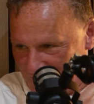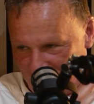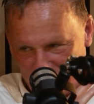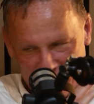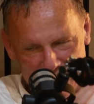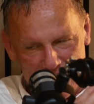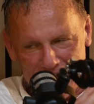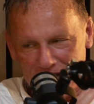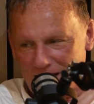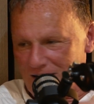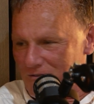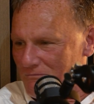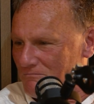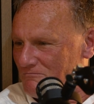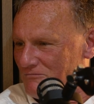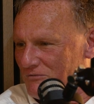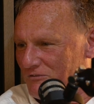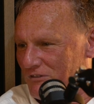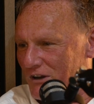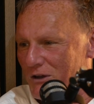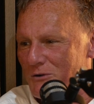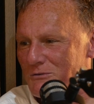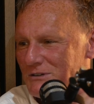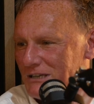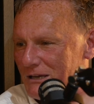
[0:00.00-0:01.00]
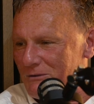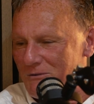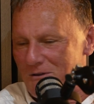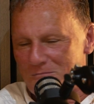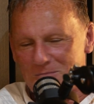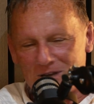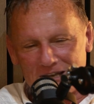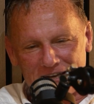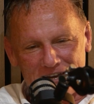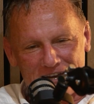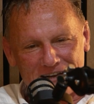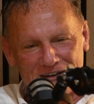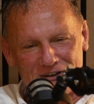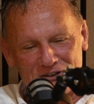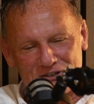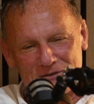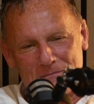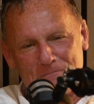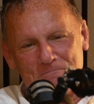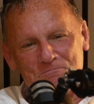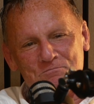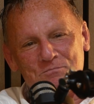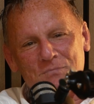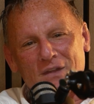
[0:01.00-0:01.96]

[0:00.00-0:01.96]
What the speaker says: really fluently with me in English,